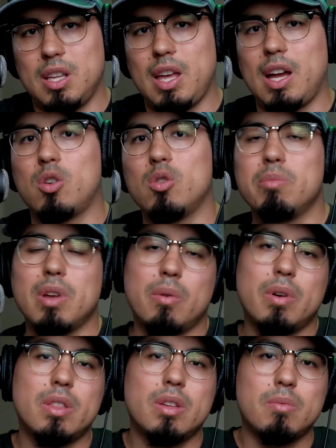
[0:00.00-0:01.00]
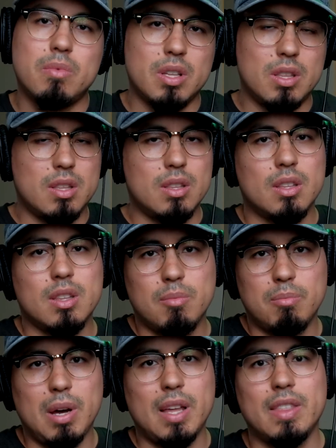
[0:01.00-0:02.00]
that cumbia rhythm
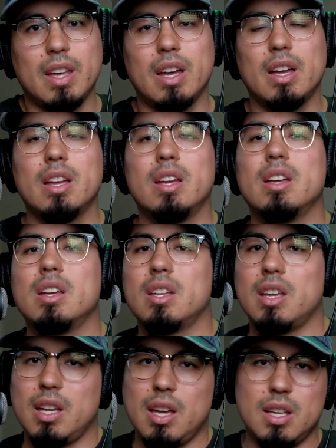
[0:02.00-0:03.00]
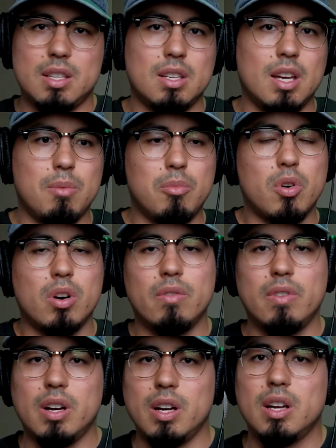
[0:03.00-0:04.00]
with banda. It has more
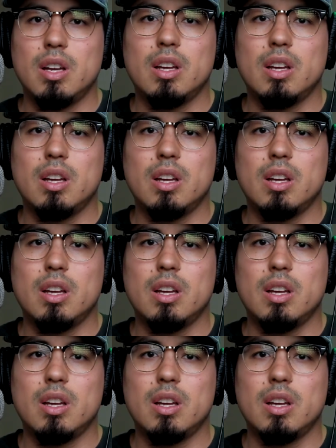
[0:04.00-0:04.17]
of a